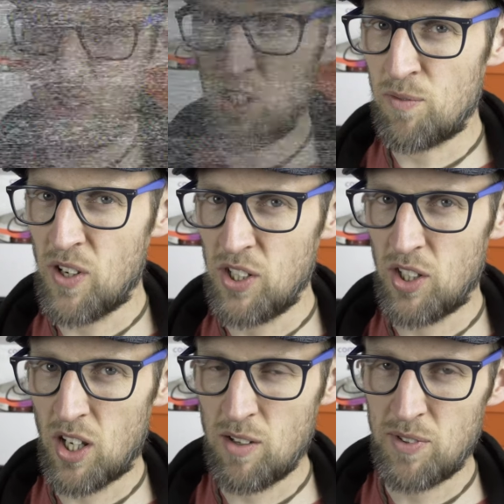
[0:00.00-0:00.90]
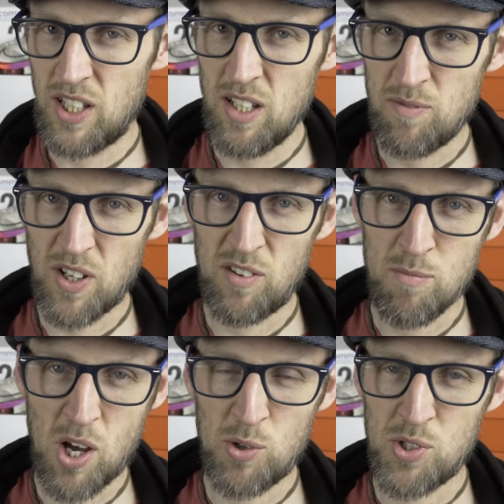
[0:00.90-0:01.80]
I did find that over the 5
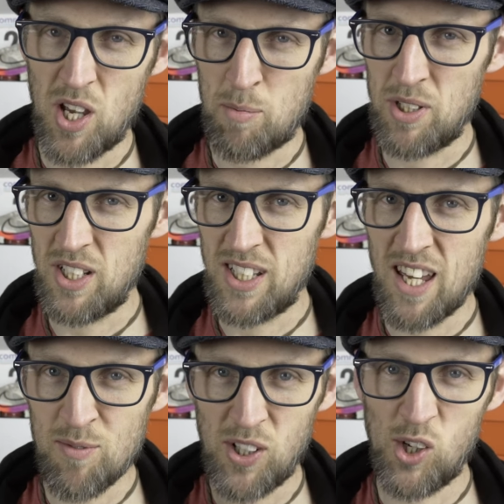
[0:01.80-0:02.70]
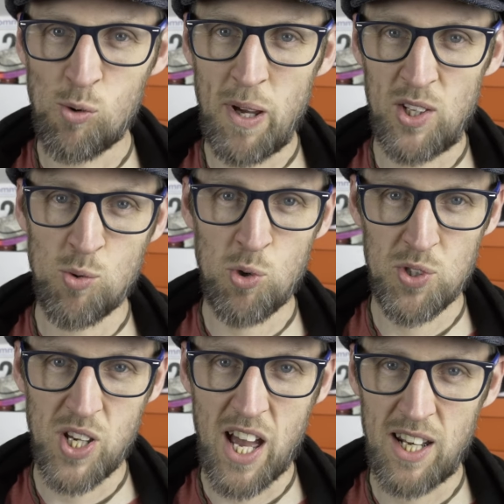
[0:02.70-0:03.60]
miles, the upper did give a little bit
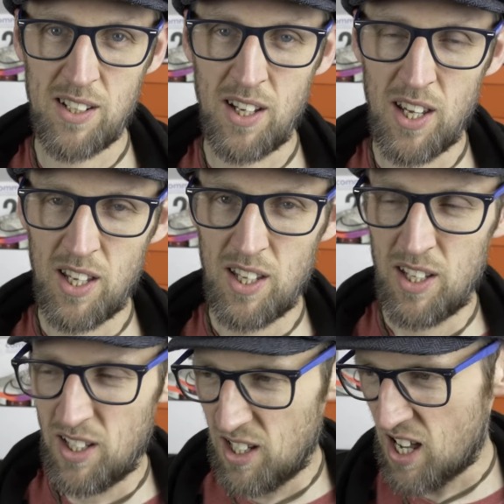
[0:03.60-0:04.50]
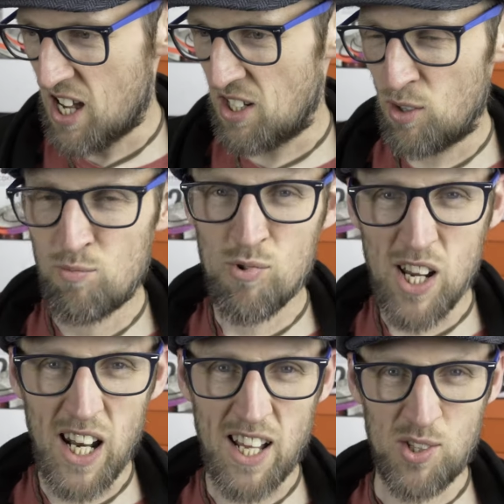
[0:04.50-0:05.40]
towards the end, and I
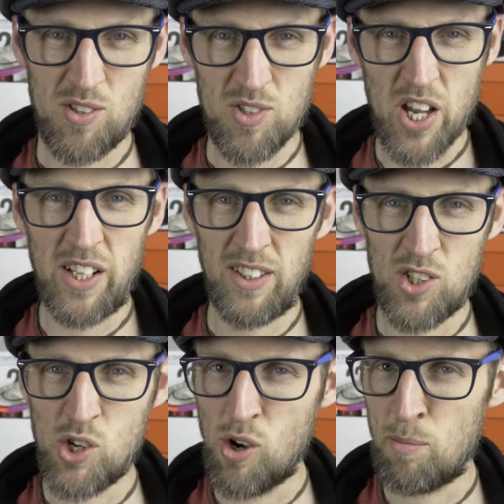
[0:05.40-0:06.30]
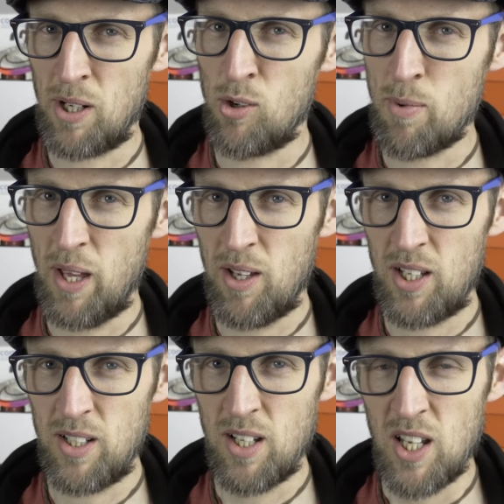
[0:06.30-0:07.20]
relaced and tightened the shoe up a little bit,
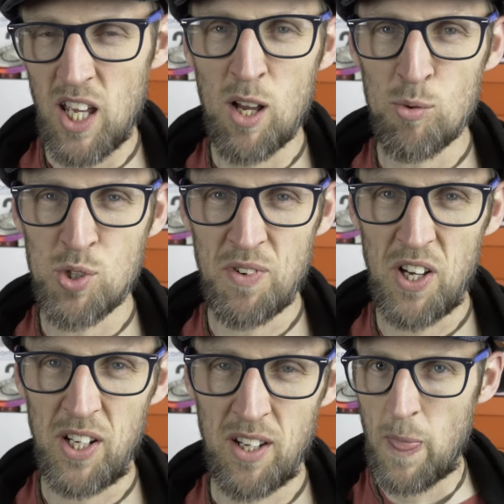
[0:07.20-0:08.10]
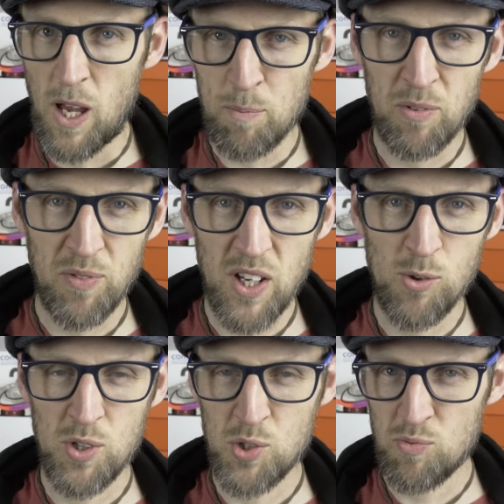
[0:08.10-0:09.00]
and it was fine. Upper
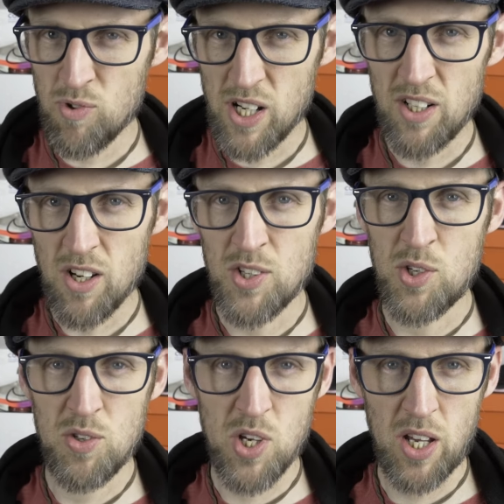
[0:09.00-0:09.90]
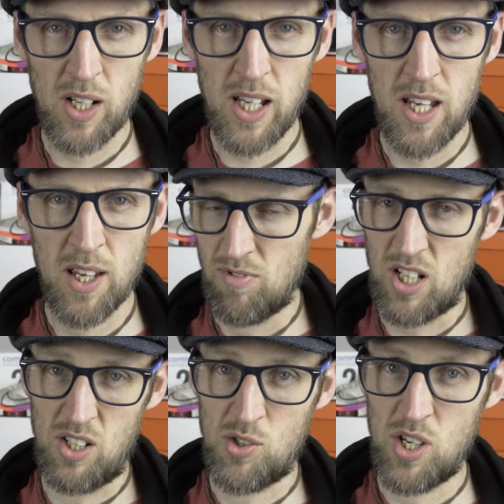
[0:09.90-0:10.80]
feel was really nice internally,
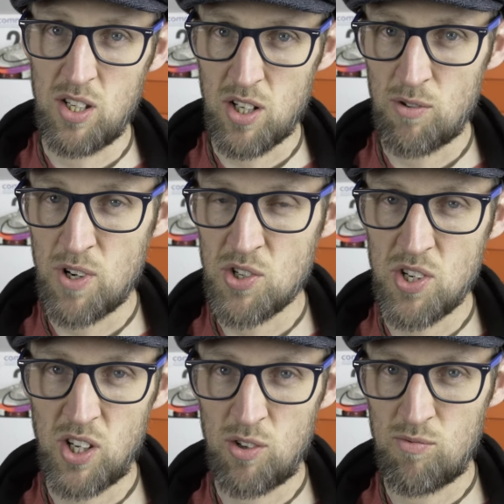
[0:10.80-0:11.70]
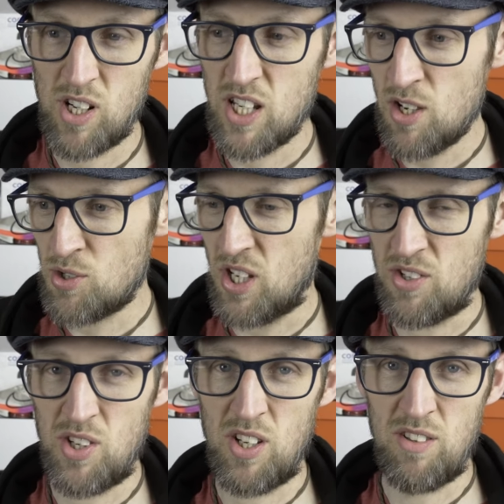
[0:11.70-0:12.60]
and I see no reason you couldn't really use it
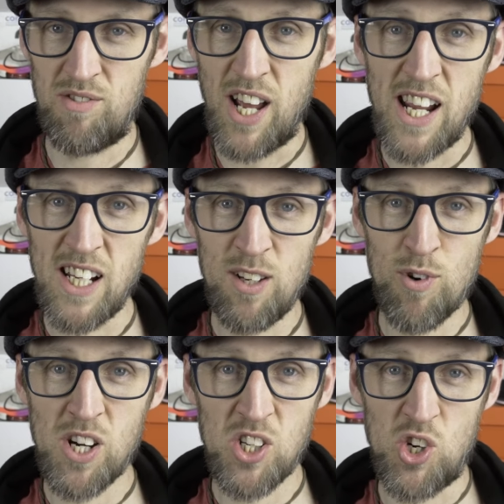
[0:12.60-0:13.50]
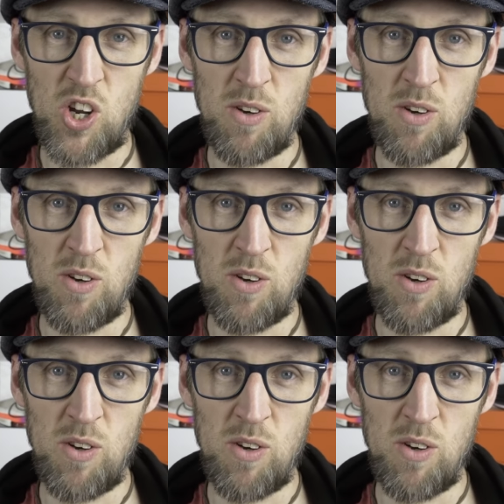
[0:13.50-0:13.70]
as a daily running shoe.